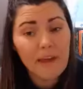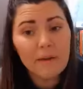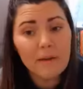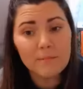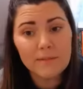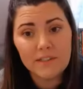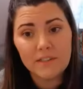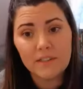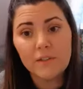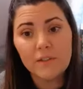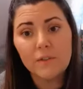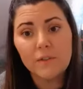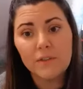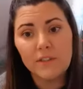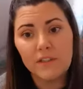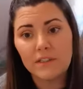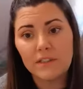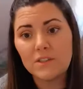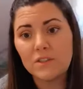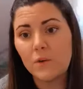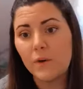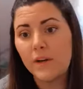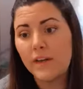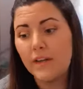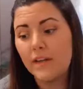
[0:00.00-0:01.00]
absolutely
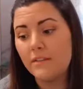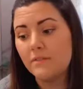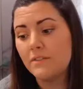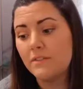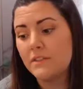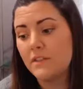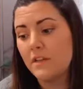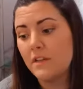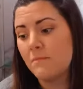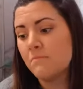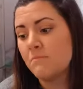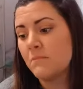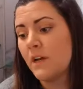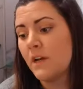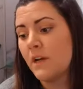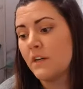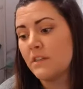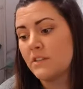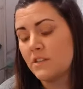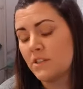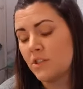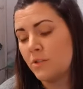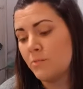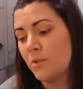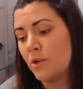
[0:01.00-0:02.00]
so i have some
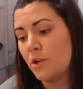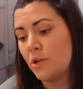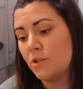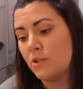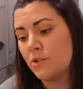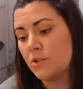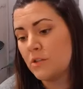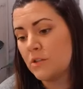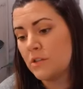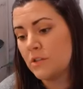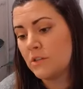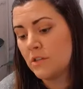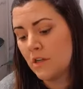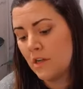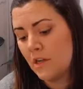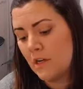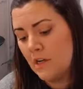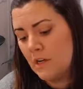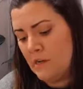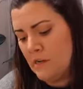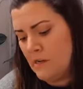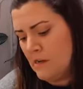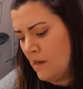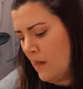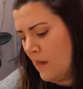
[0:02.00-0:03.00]
customers
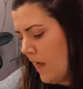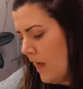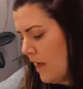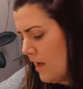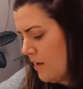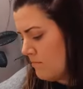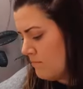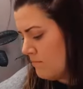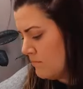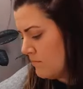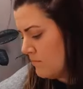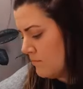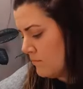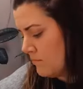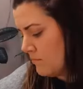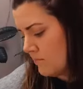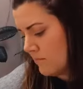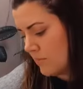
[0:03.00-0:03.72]
um,